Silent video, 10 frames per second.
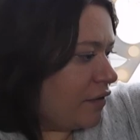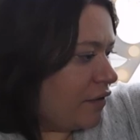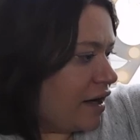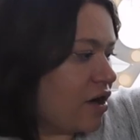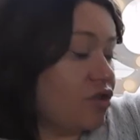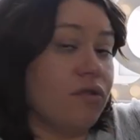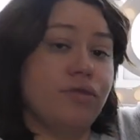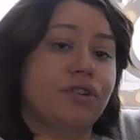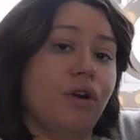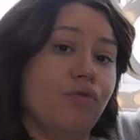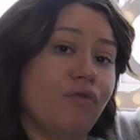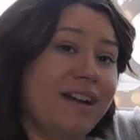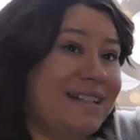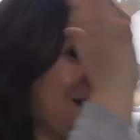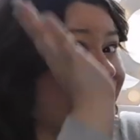really nice rose gold
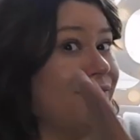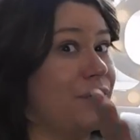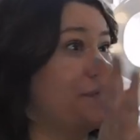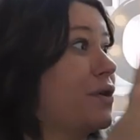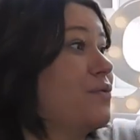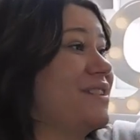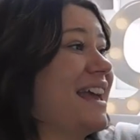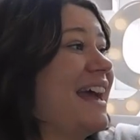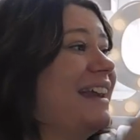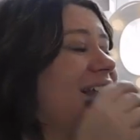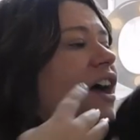writing. Rose gold again.